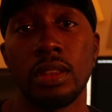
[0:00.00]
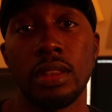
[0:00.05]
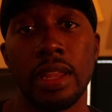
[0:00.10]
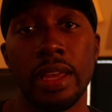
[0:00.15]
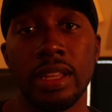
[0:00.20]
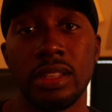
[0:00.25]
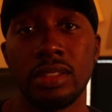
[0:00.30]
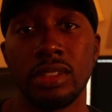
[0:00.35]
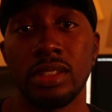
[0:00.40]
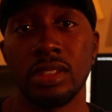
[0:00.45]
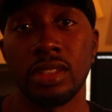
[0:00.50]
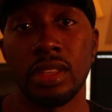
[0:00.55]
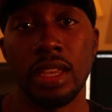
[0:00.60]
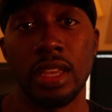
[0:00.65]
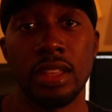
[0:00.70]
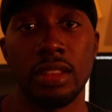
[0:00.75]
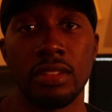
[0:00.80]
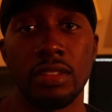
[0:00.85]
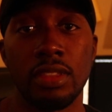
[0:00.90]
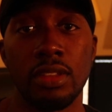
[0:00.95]
like just
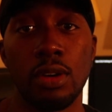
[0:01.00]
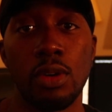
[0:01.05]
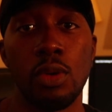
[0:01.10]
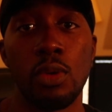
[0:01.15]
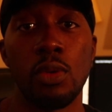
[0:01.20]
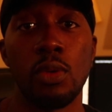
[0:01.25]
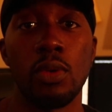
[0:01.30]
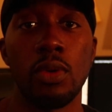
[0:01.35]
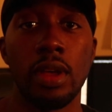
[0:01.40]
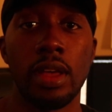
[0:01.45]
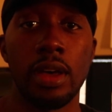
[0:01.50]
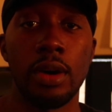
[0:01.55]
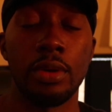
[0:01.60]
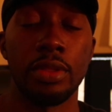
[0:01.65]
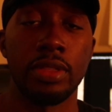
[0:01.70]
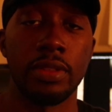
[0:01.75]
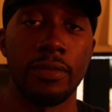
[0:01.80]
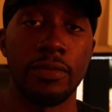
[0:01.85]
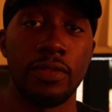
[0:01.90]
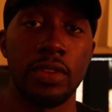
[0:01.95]
into the whole
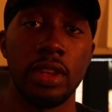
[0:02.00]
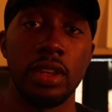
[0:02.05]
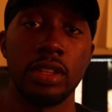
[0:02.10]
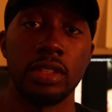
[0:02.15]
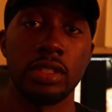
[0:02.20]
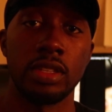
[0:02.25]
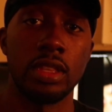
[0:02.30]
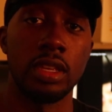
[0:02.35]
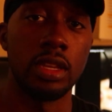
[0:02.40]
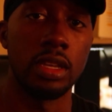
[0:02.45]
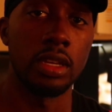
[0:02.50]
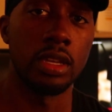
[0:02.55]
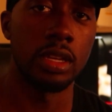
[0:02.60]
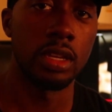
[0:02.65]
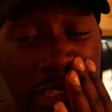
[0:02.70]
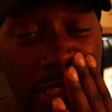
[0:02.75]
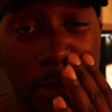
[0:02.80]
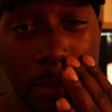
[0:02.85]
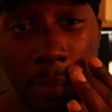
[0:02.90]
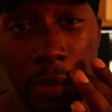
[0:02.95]
health and fitness thing.
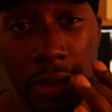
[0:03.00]
Actually